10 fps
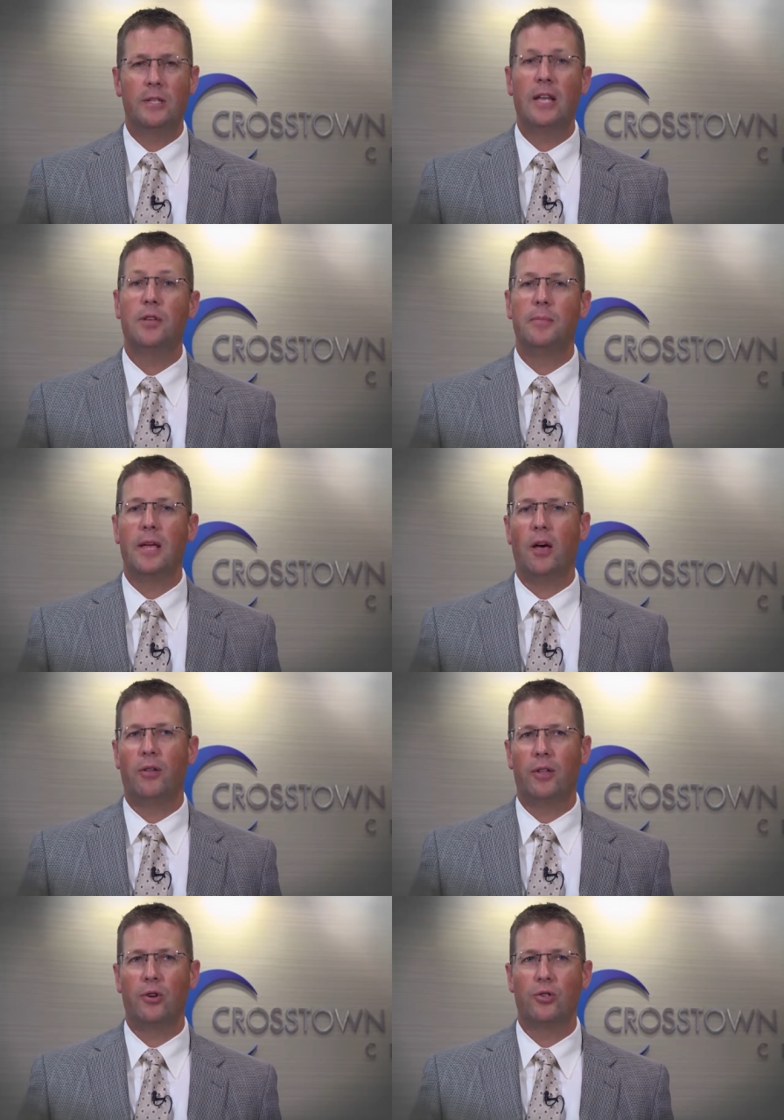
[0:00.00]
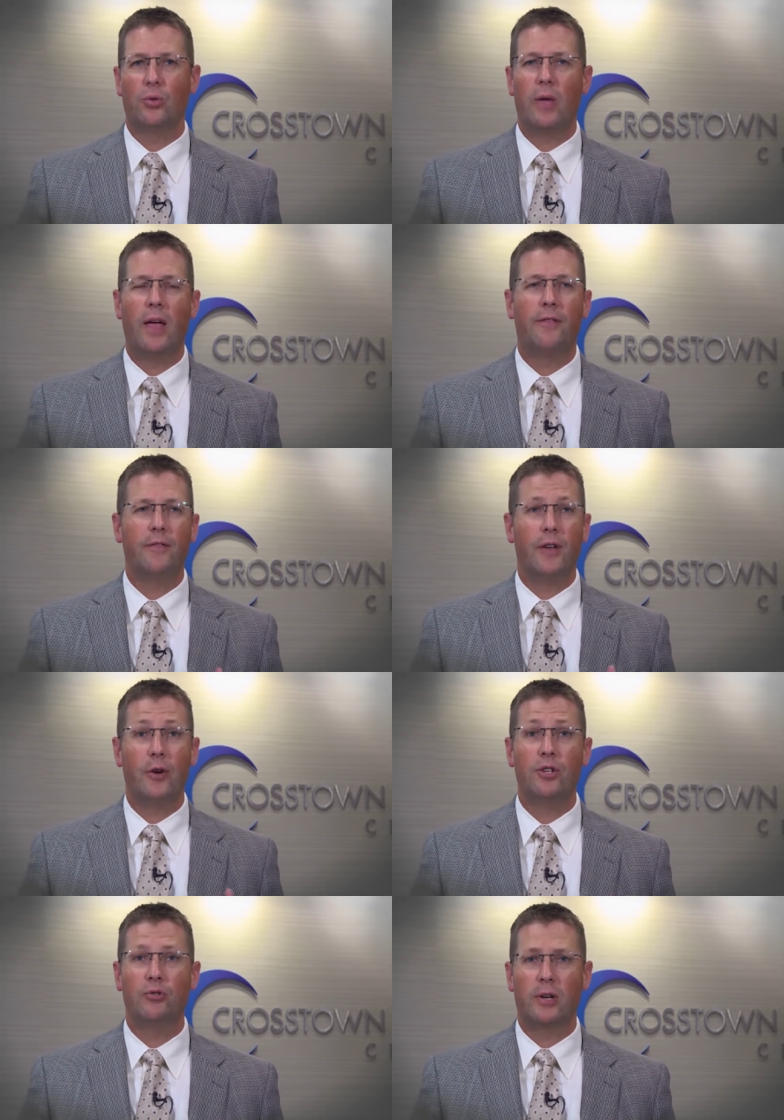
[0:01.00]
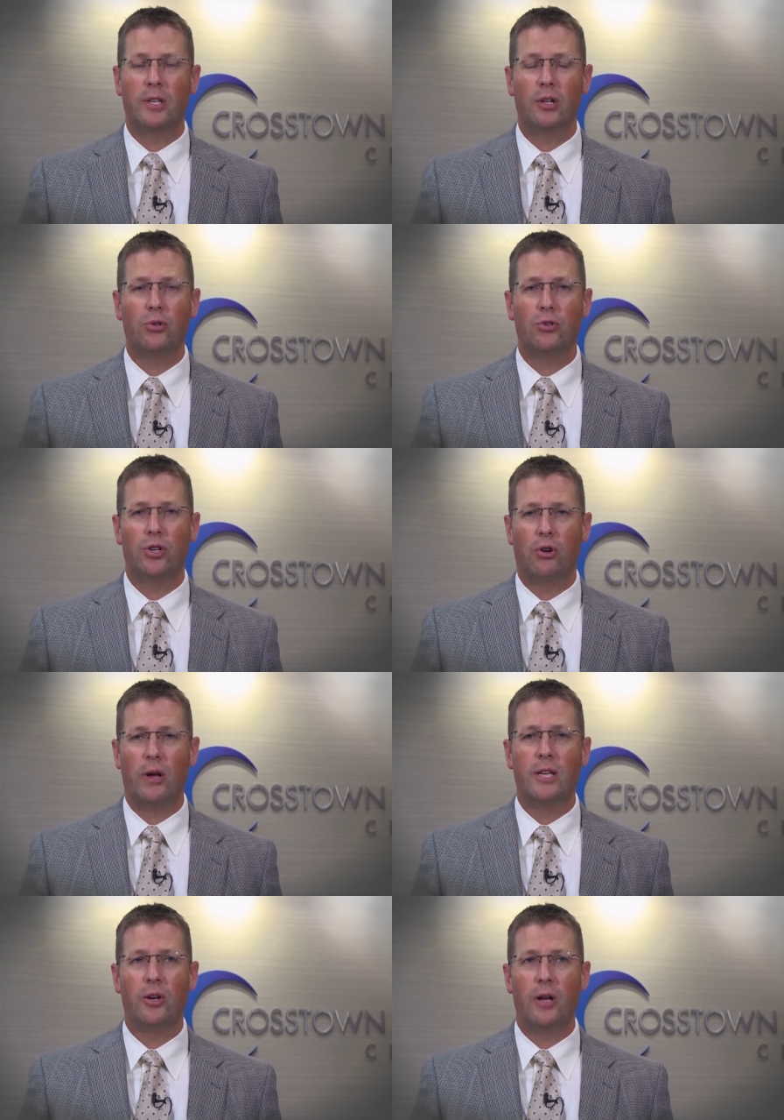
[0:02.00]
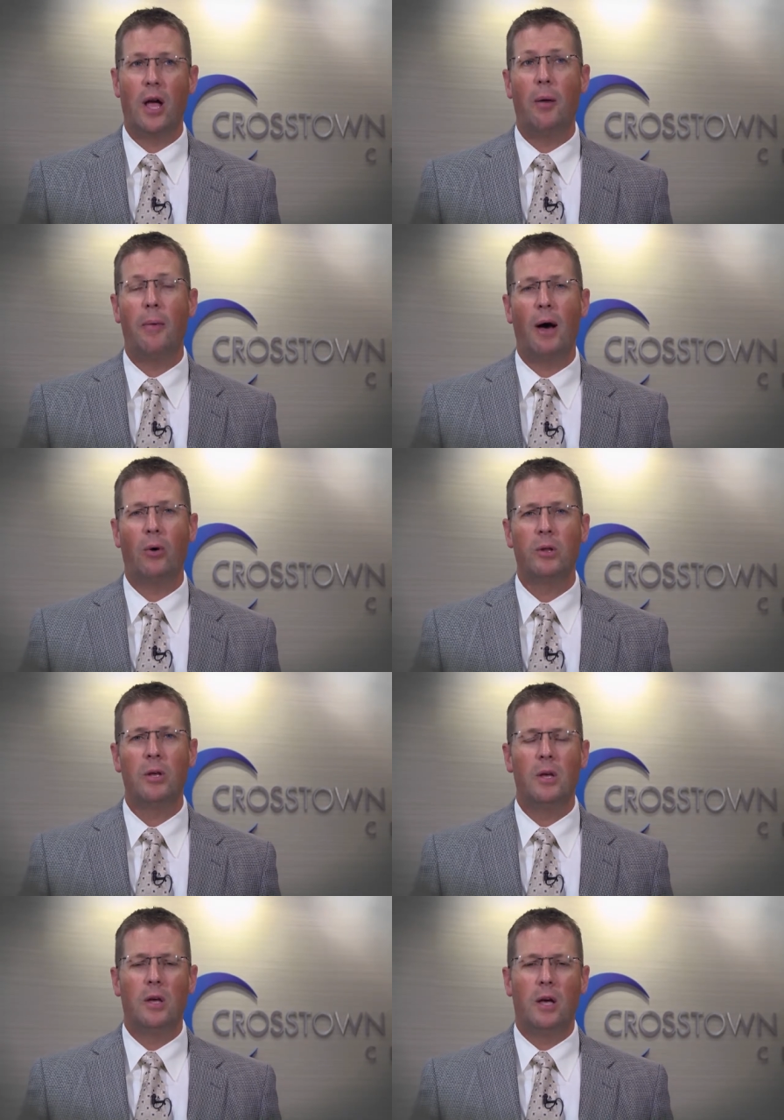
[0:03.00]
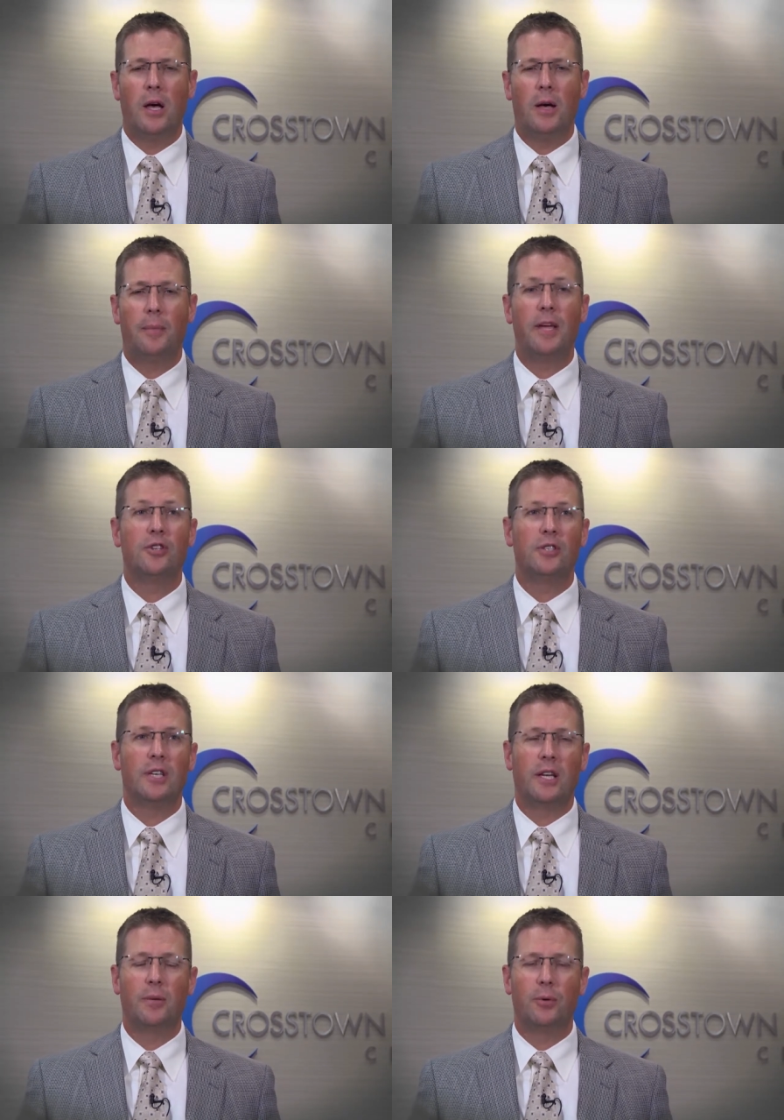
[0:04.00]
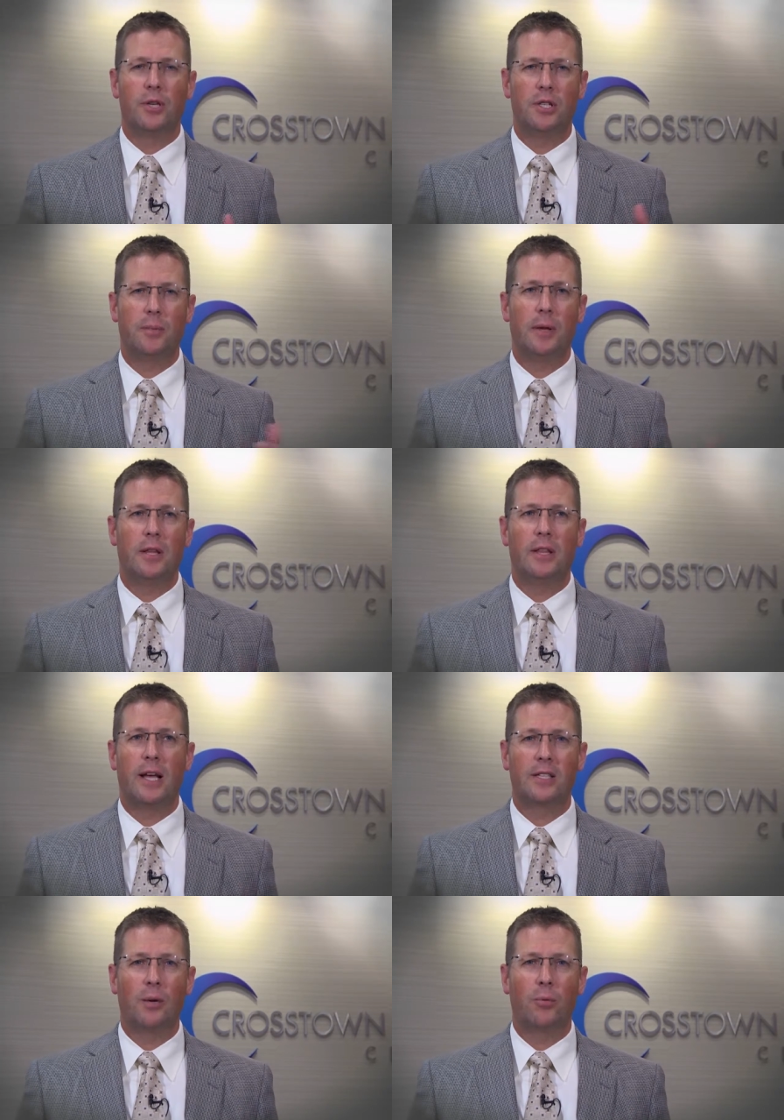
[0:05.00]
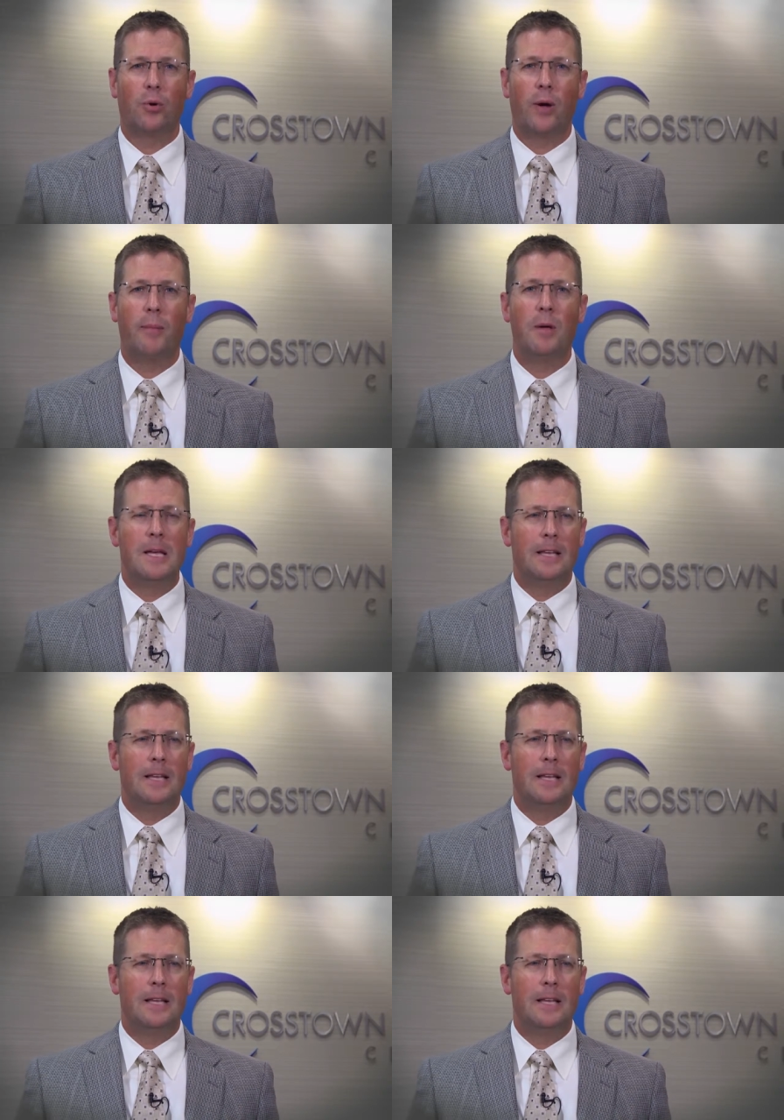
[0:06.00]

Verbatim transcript: tend to be healthier. So we have very strict inclusion criteria about uh, patients that can participate in the Excel program.